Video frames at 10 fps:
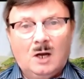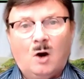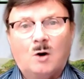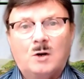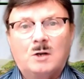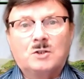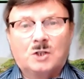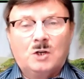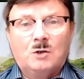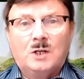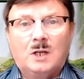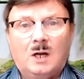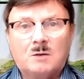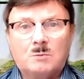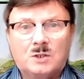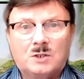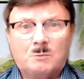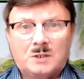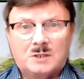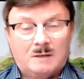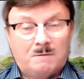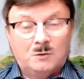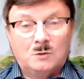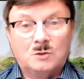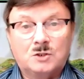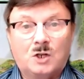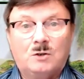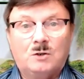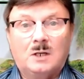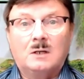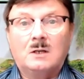or you're a security guard with a full security